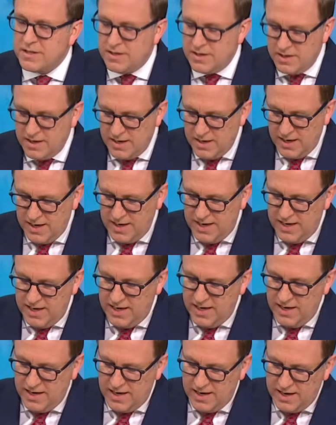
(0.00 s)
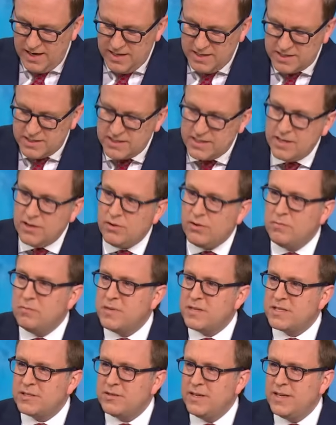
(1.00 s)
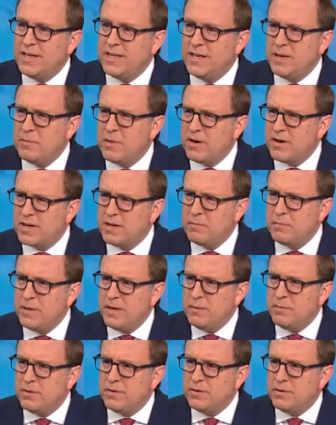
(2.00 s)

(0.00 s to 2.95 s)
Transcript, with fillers: Well, he is still misleading the American John,